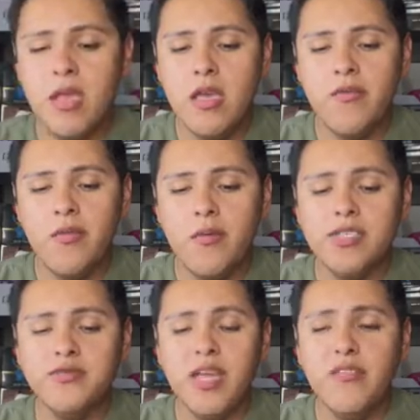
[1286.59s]
For the
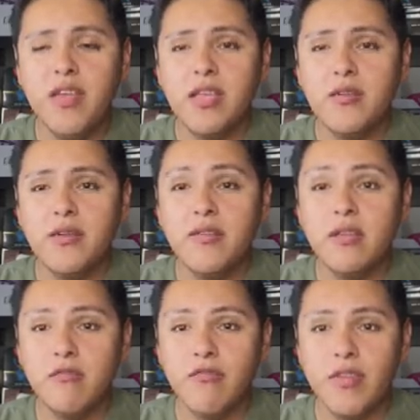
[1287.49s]
reverse, we have a Eglarian
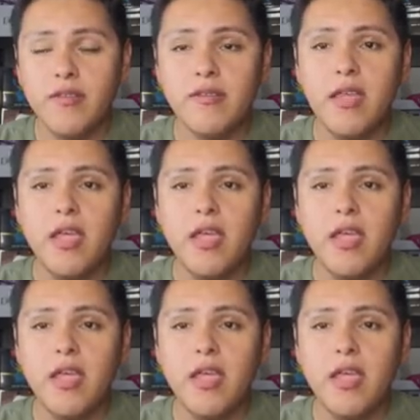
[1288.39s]
Stunfisk.